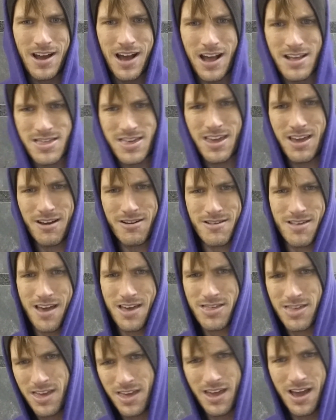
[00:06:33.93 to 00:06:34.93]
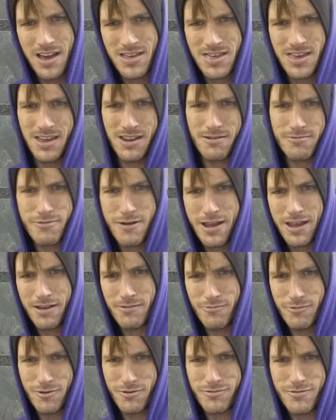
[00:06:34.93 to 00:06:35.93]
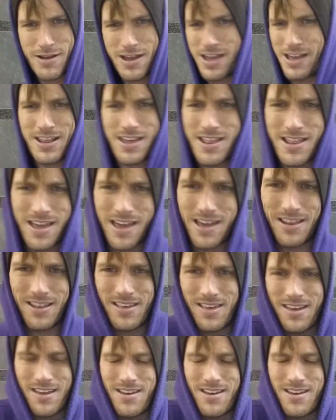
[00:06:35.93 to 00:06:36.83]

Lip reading: I said the red was red, and then